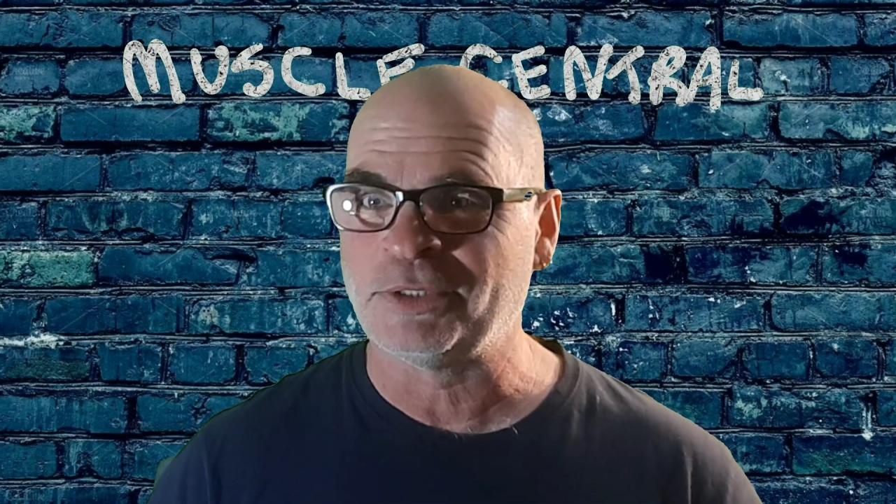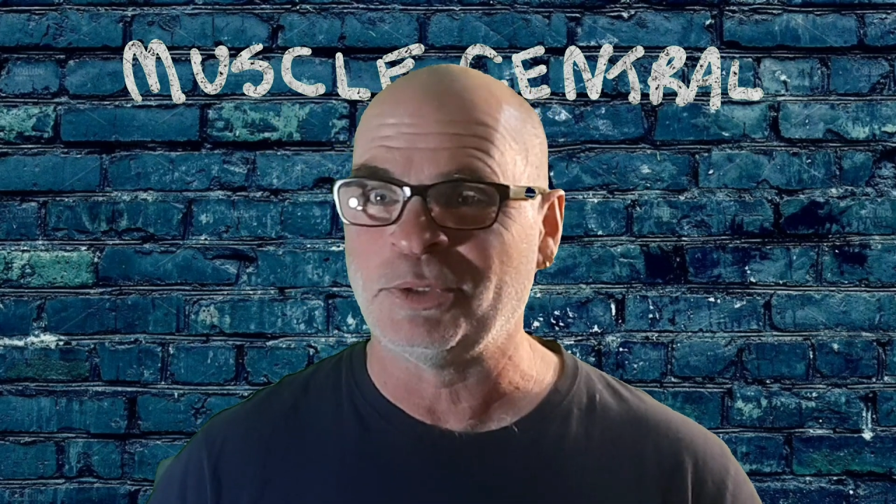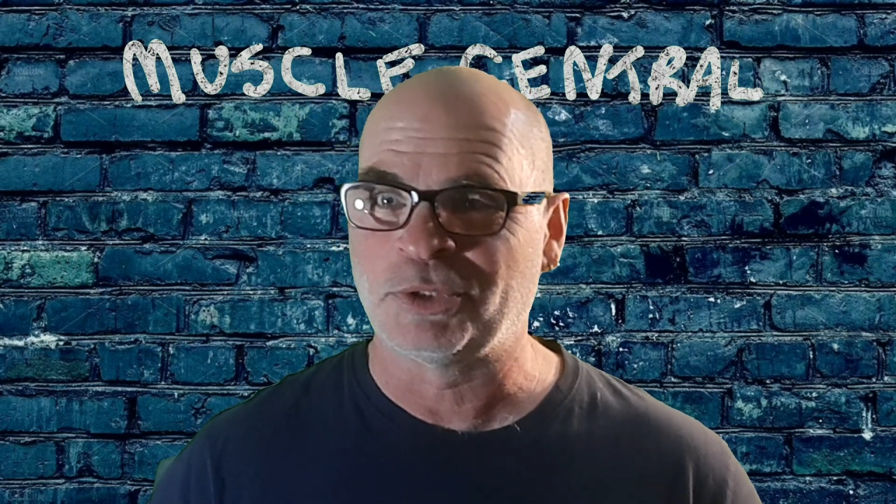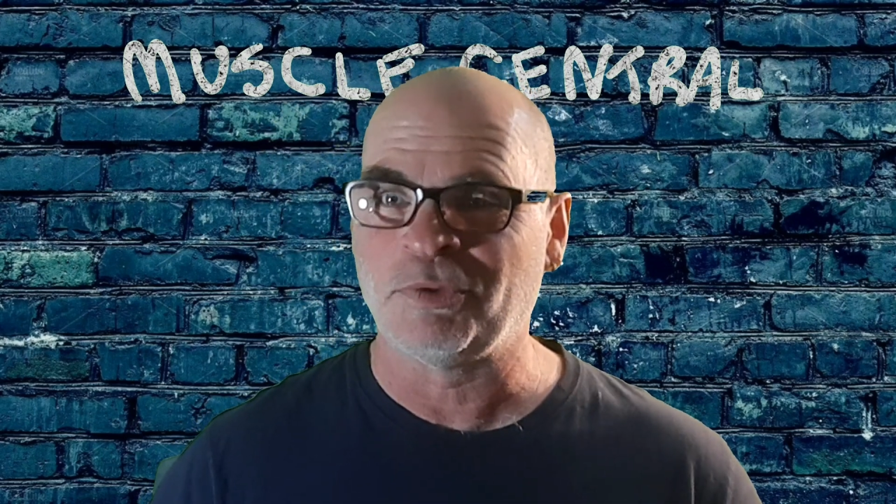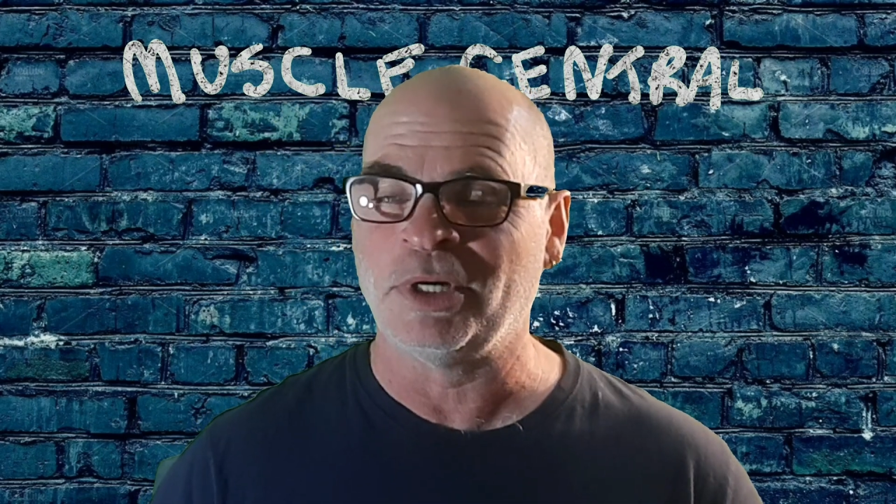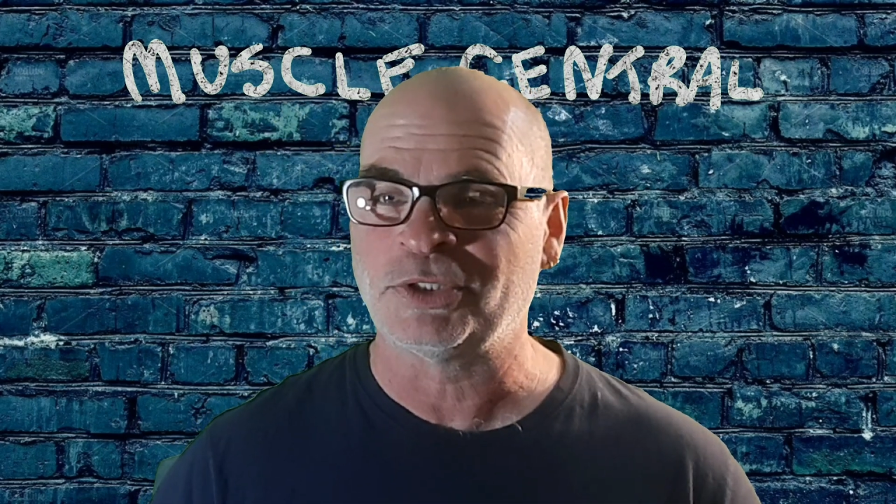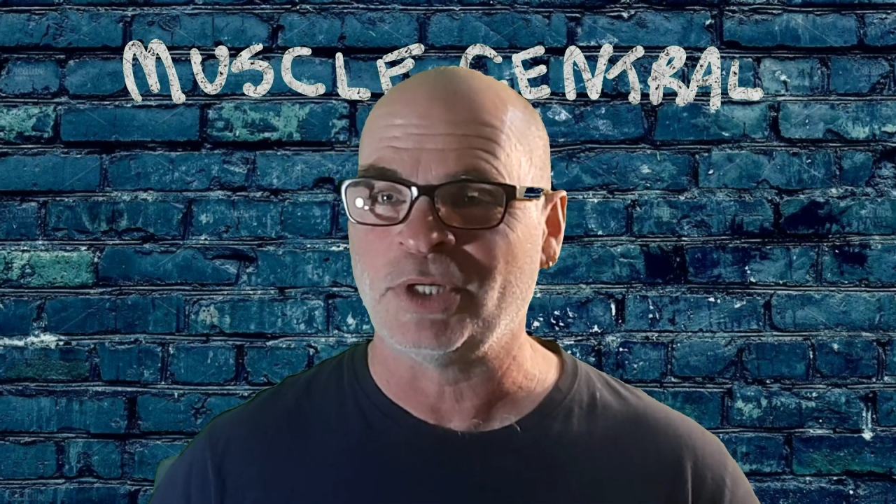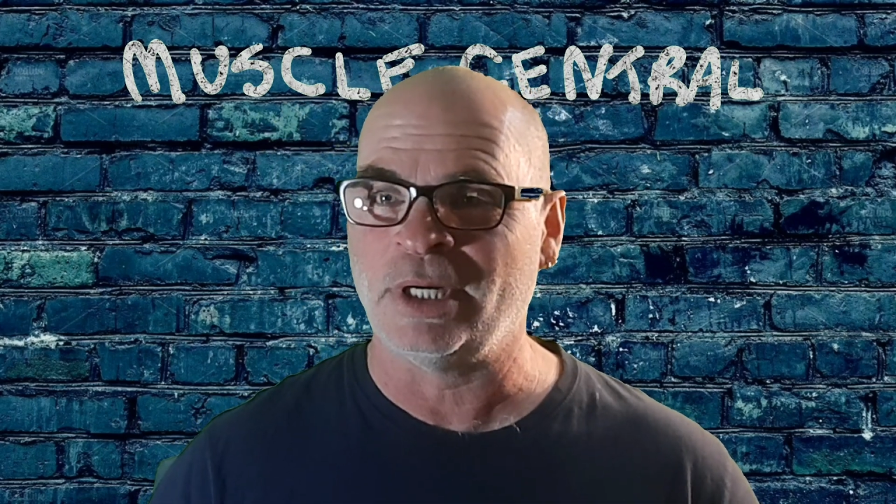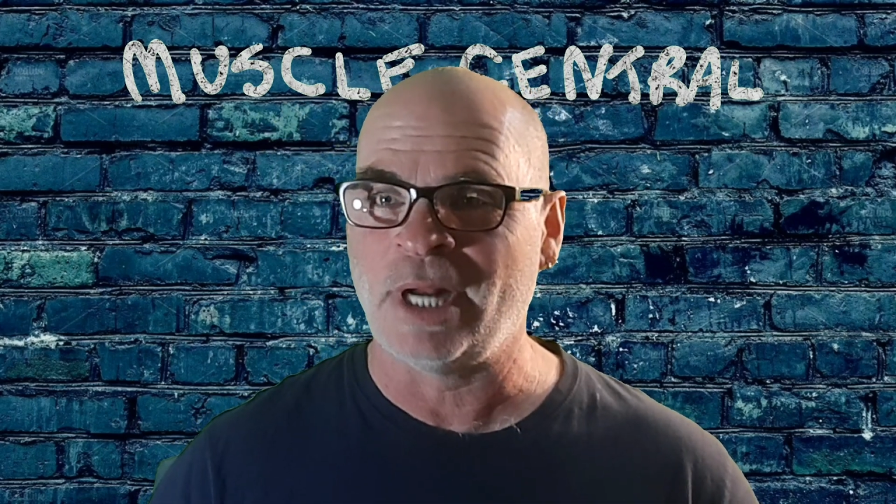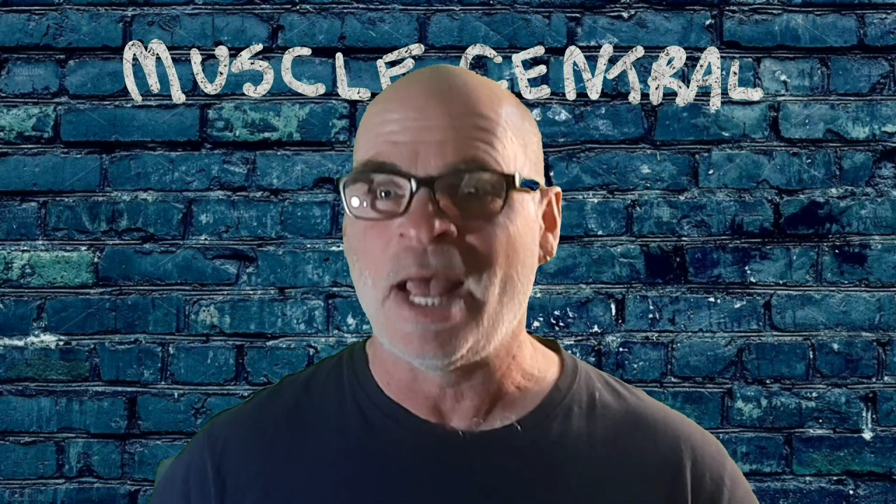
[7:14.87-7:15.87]

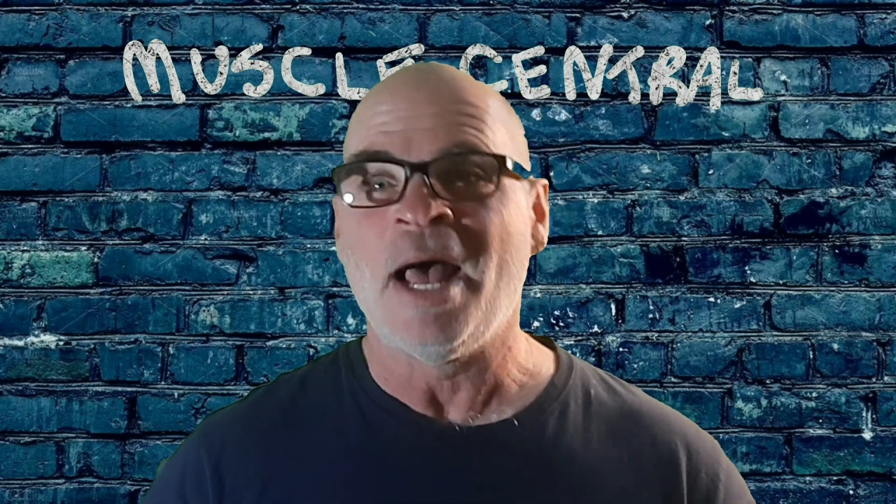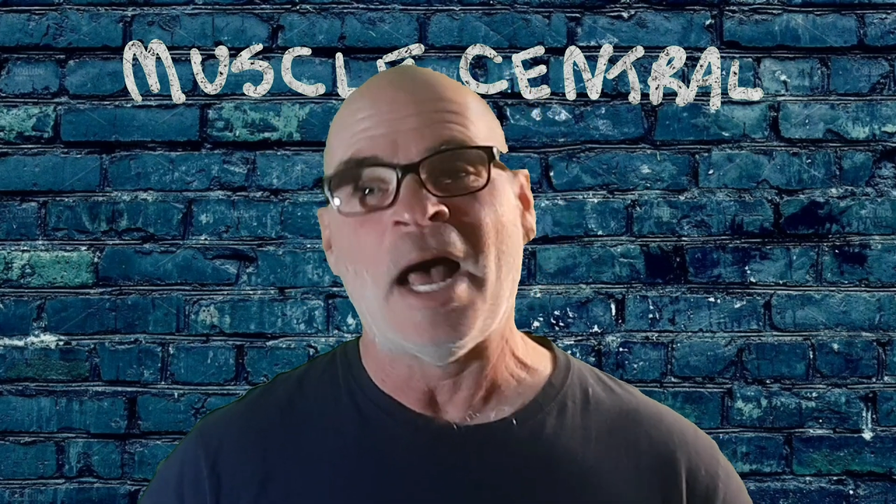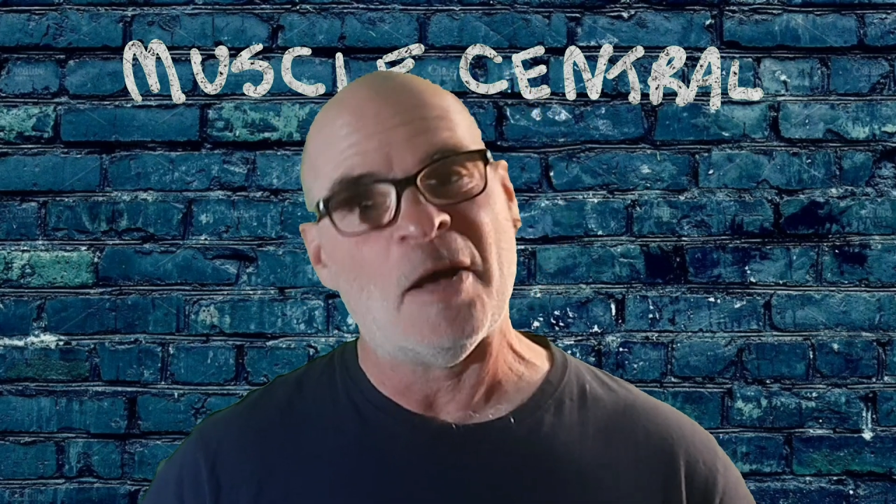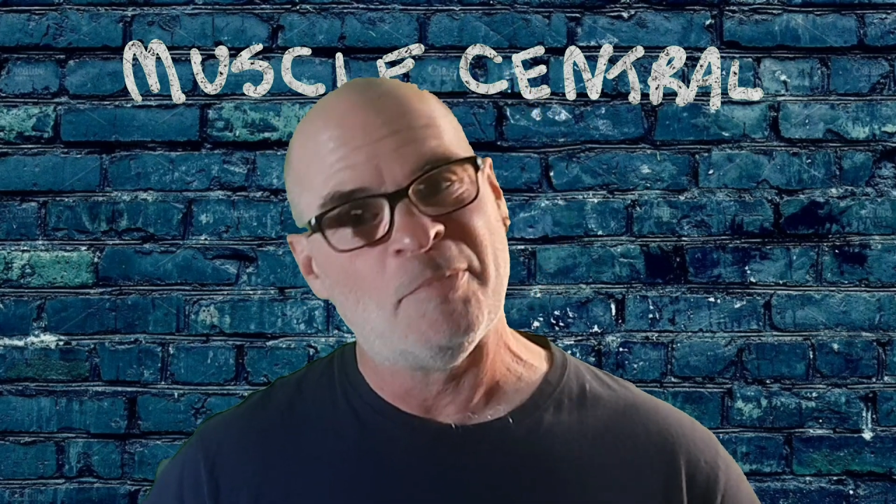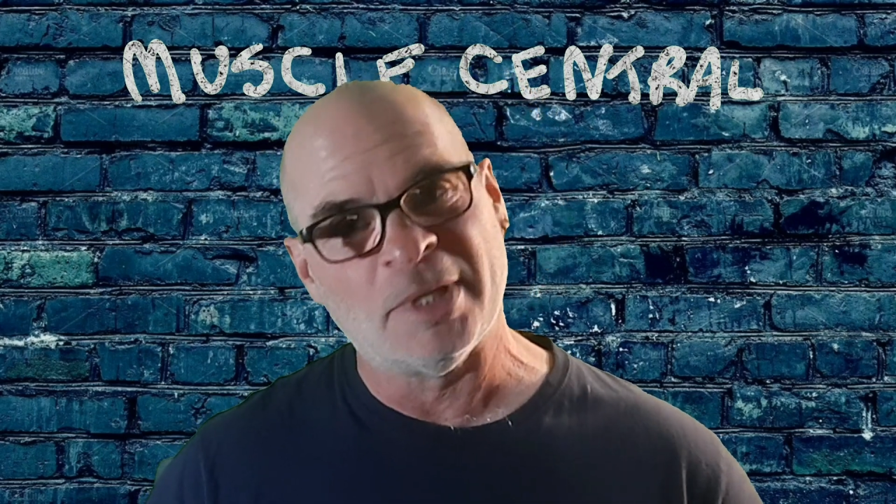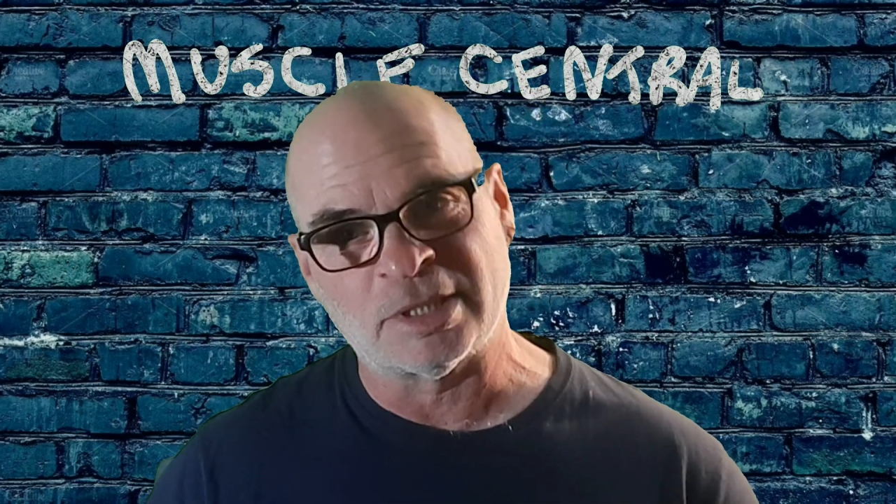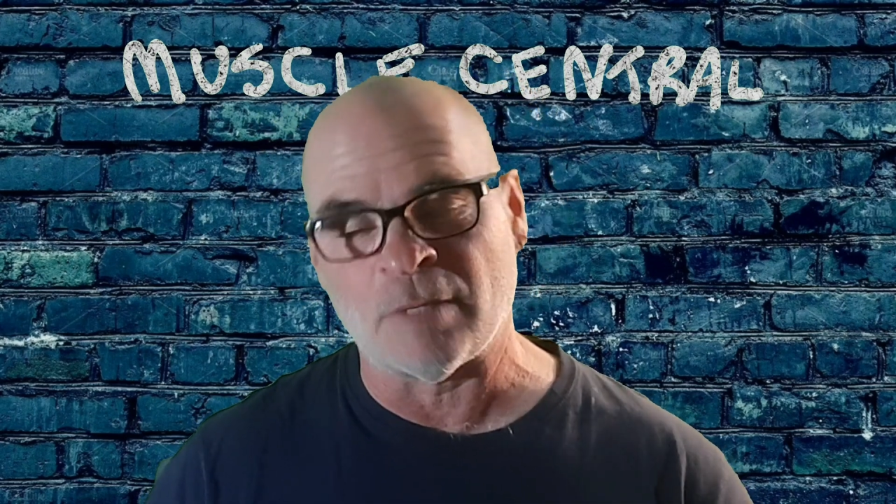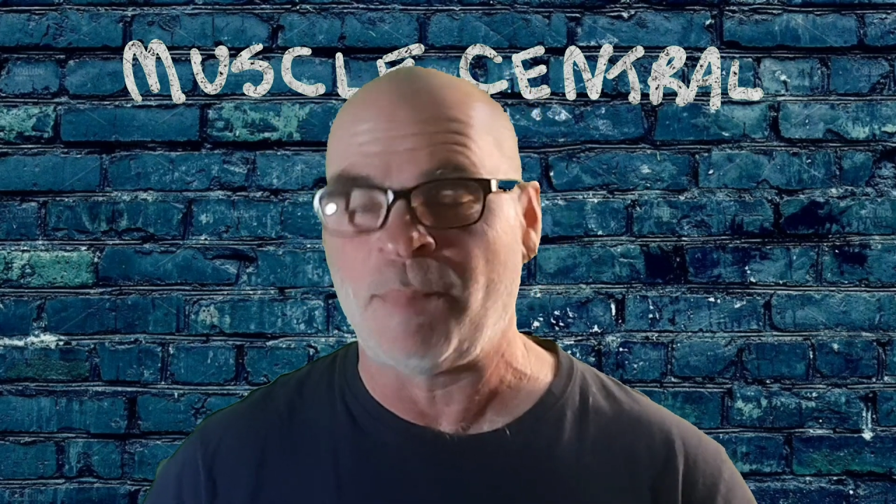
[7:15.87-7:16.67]
Nutrition and Mr.